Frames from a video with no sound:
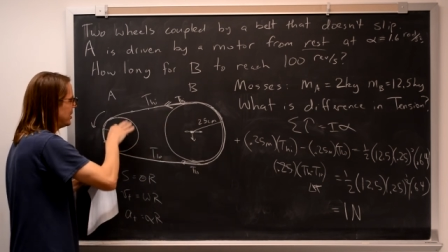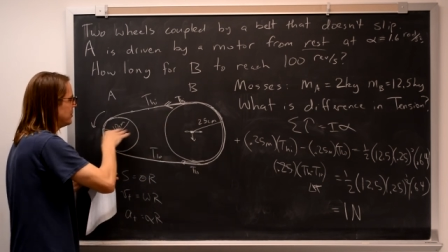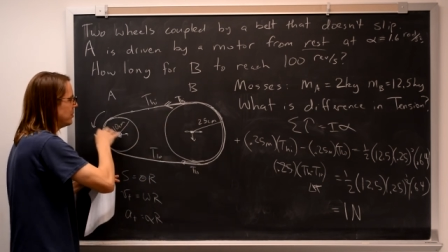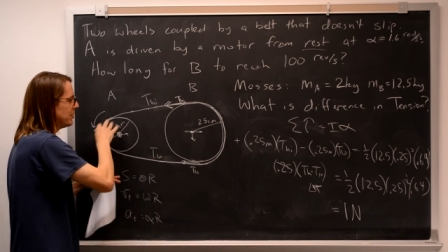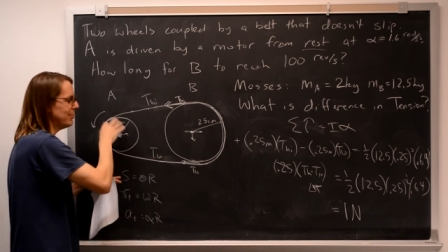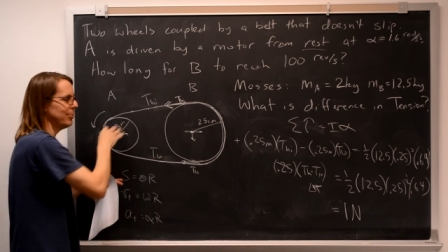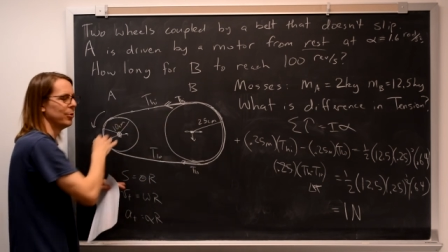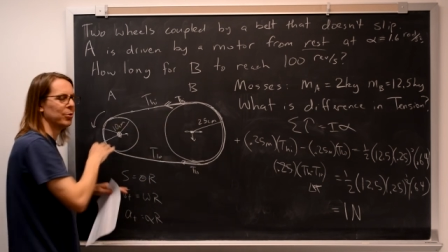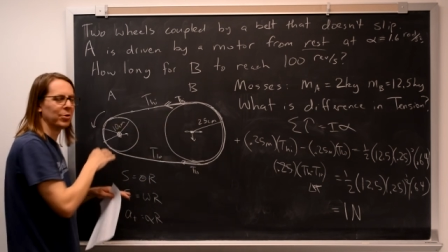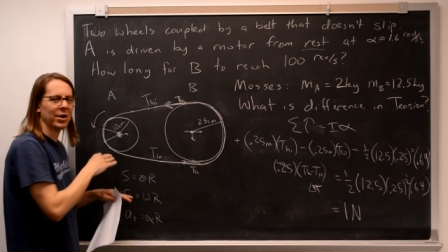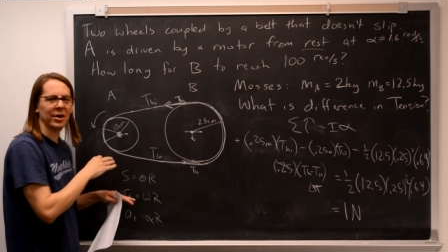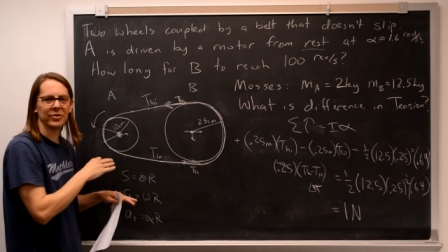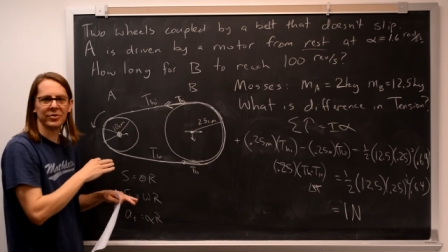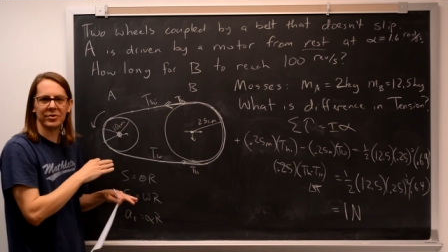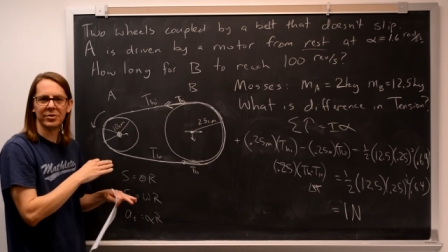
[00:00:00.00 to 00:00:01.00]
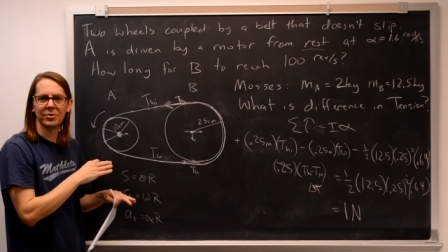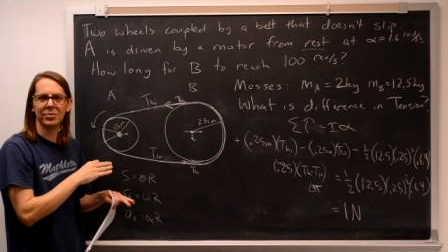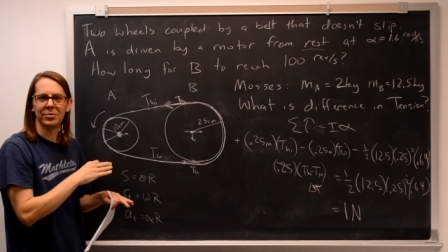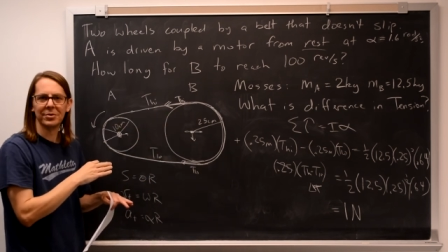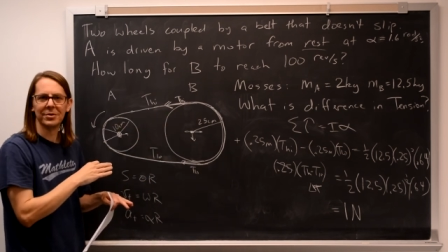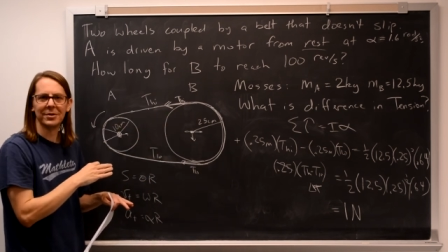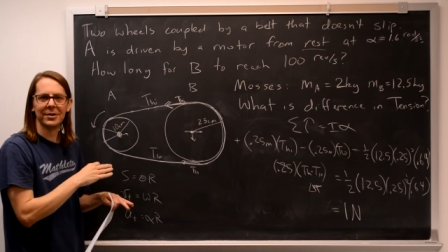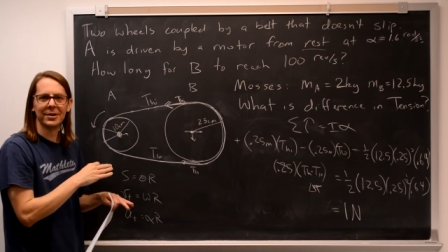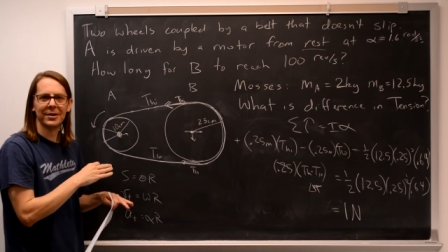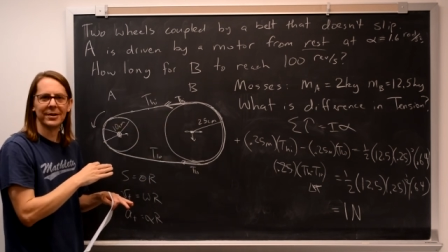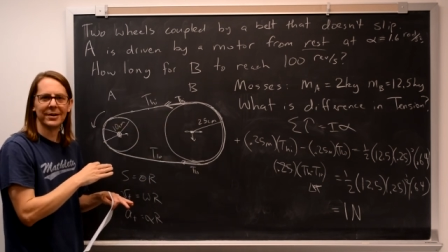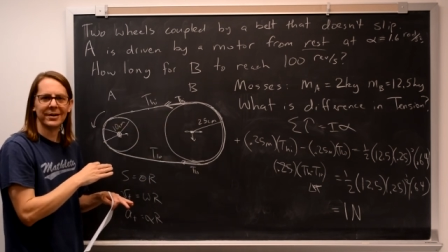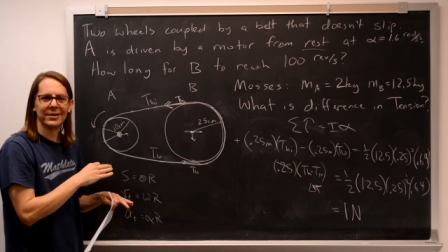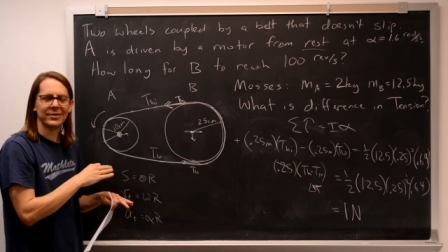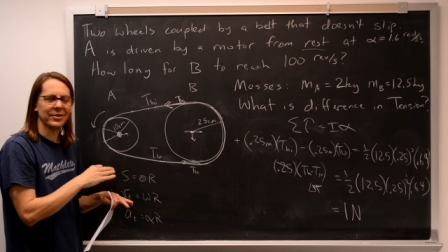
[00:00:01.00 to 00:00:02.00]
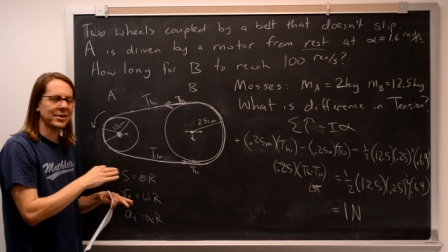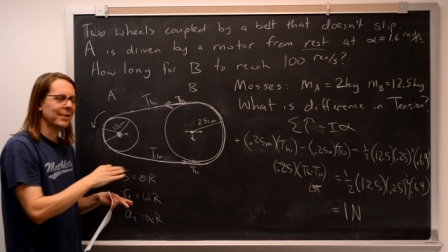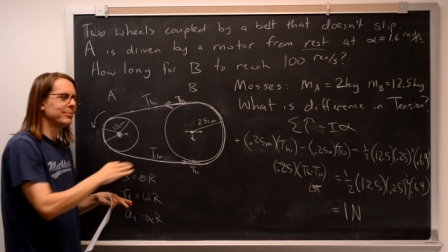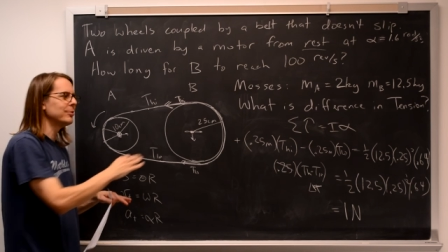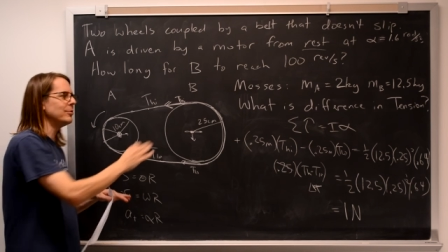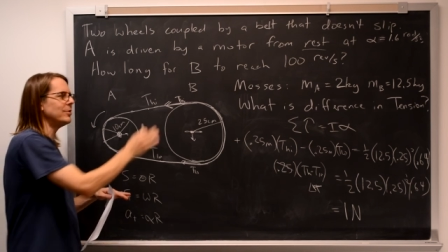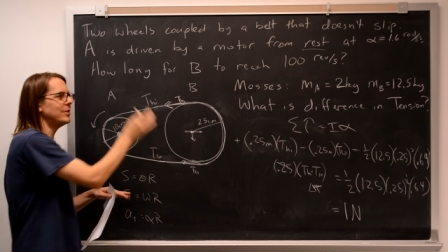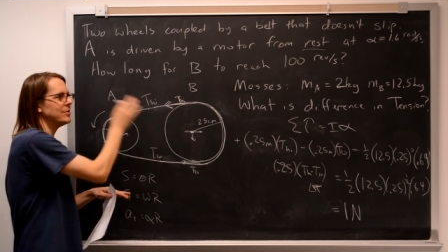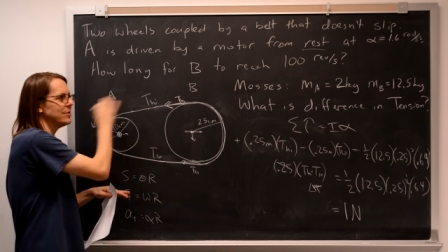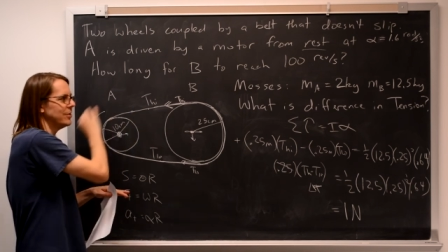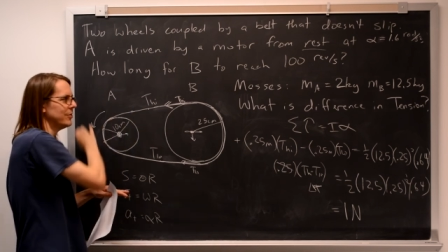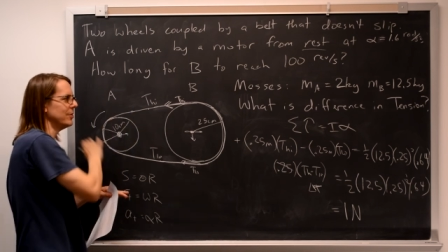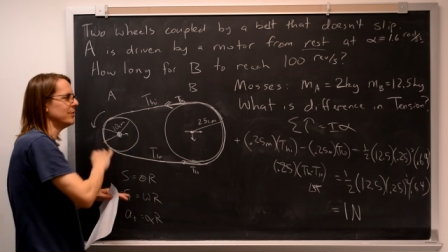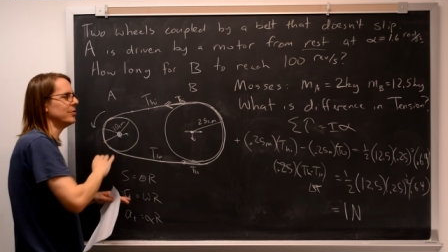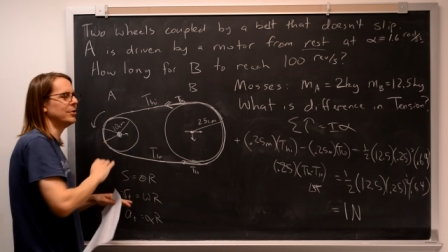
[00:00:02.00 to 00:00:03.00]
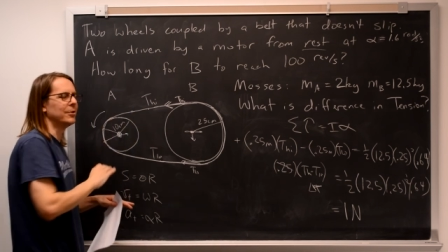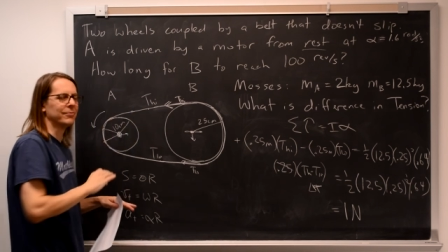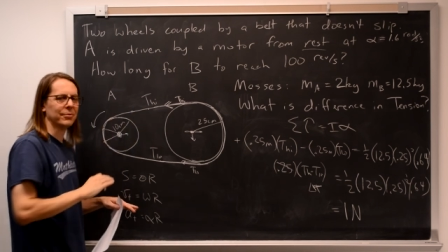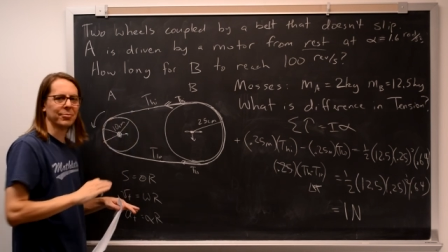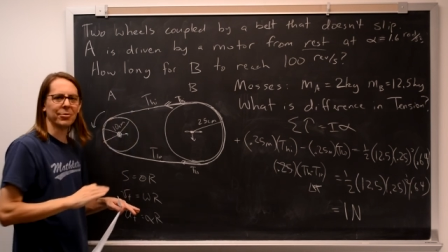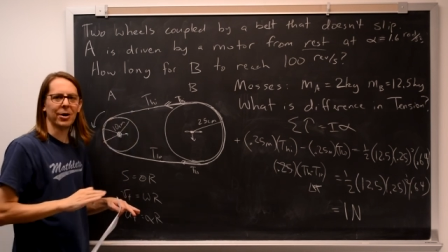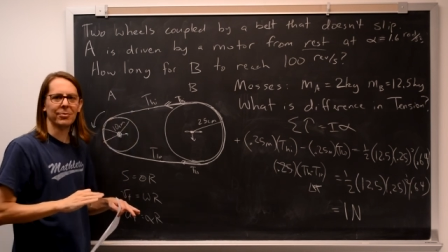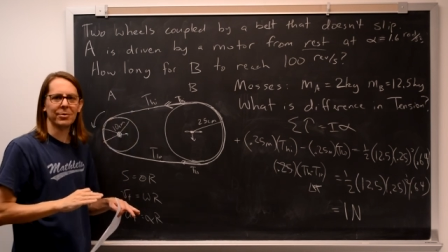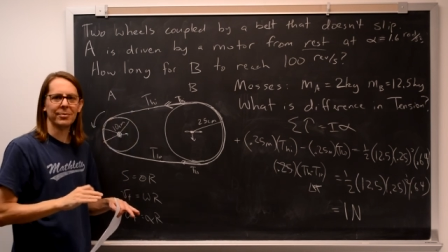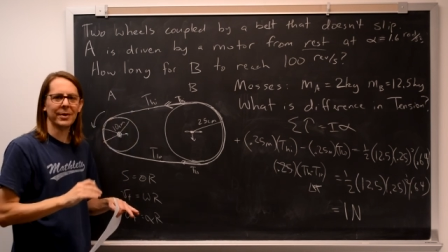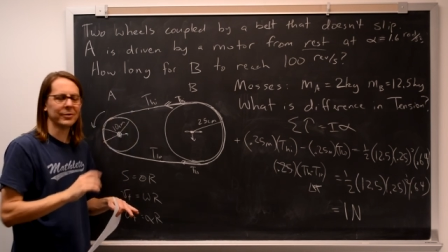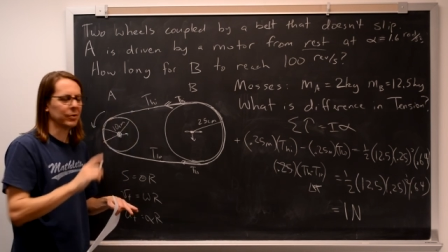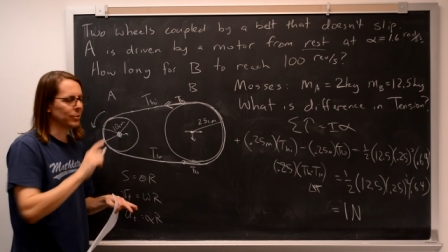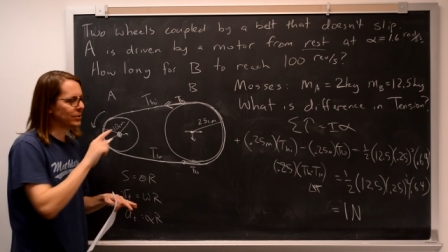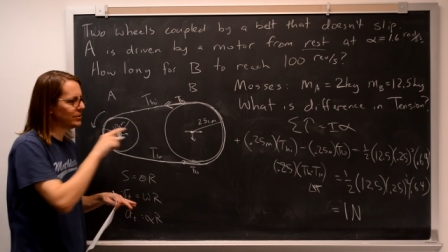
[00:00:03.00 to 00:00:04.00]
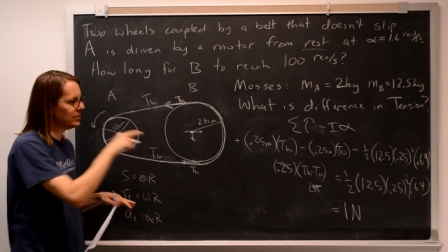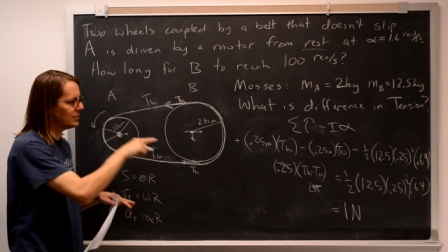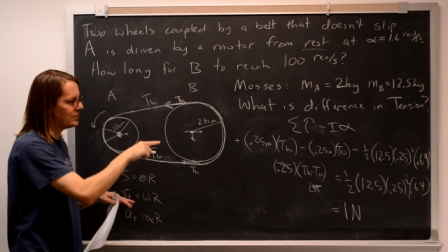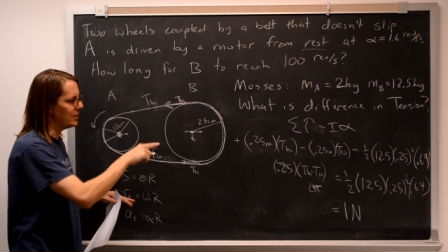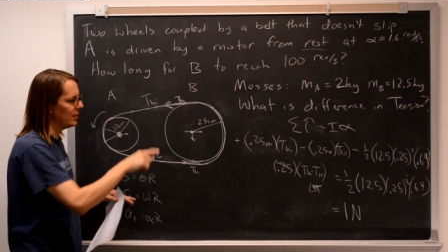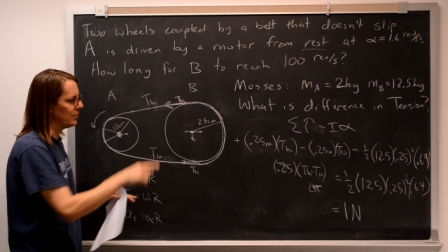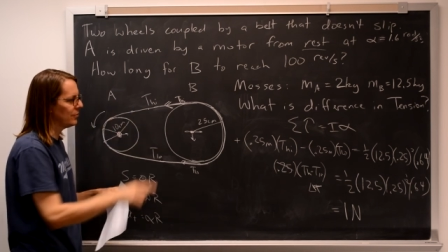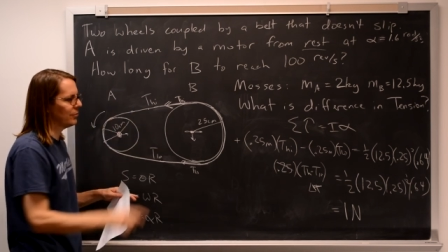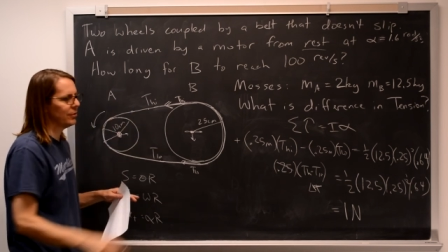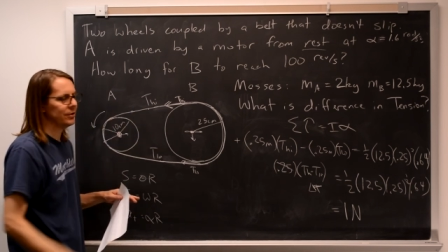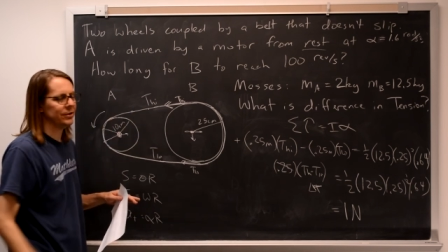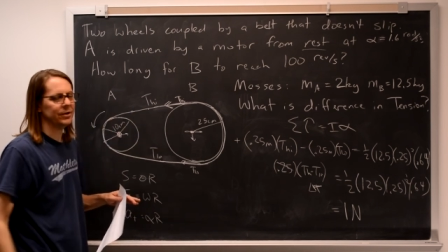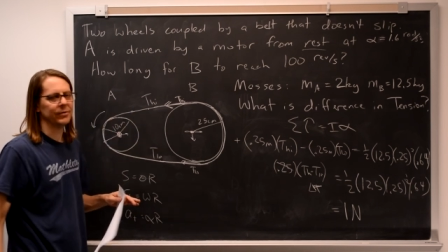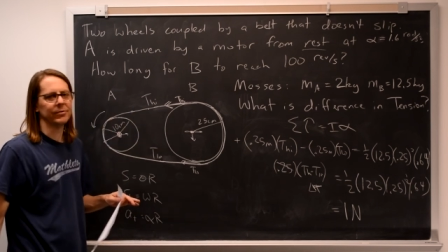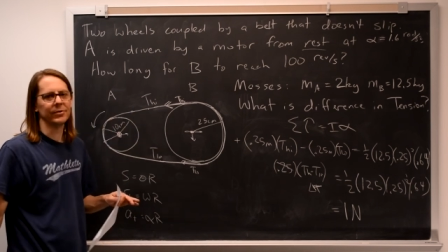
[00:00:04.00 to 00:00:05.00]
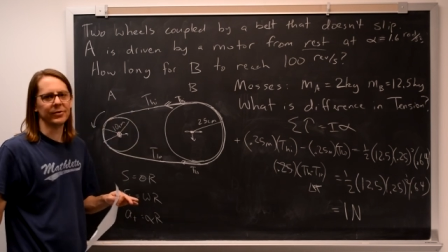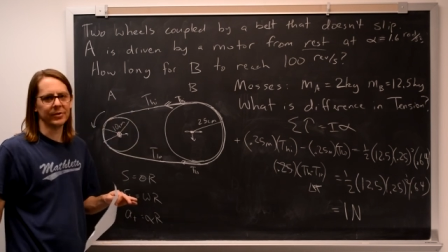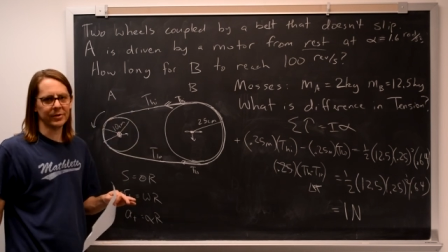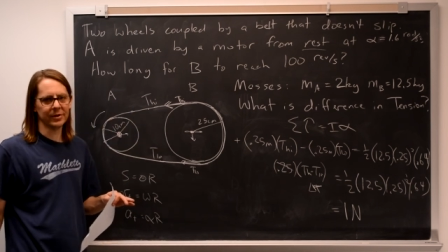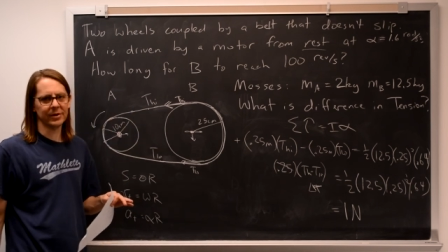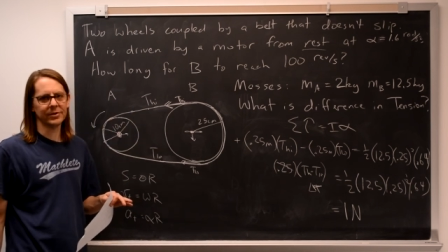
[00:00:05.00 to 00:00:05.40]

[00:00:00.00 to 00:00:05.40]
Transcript: what the motor has to do. So the absolute tension is, is a different problem. That's why we just asked for the difference in